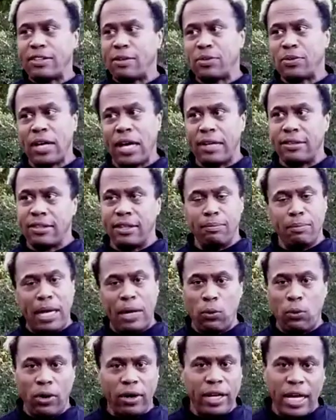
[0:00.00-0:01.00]
Sometimes it
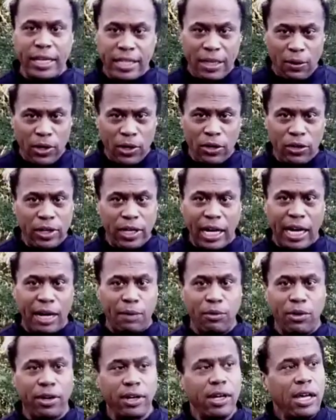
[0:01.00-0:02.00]
may work out that way on
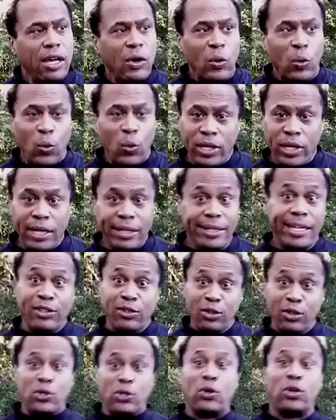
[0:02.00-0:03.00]
camera where they
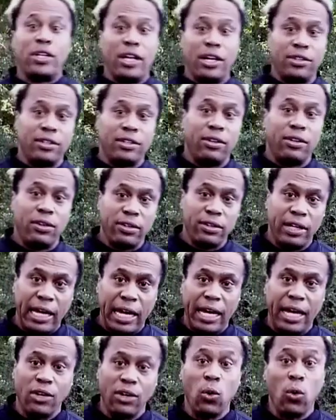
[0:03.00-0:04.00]
need you to do on the other, other
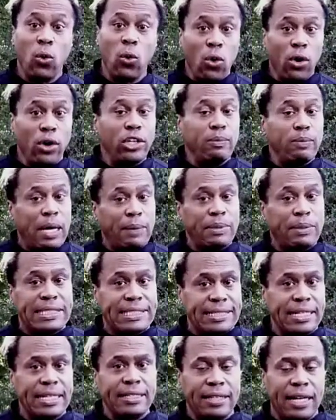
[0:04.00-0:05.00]
hand, or you might be
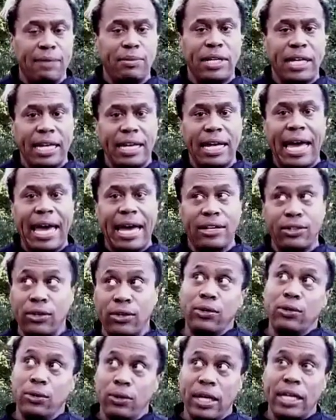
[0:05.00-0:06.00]
stunt doubling an
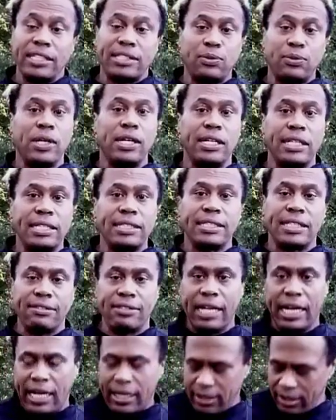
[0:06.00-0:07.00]
actor who, guess what, is
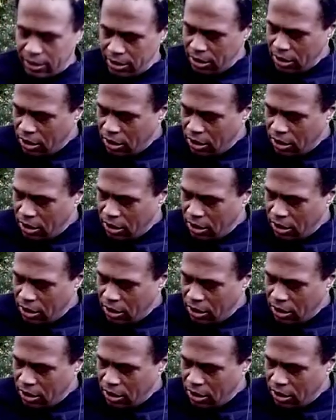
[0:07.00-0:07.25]
left-handed.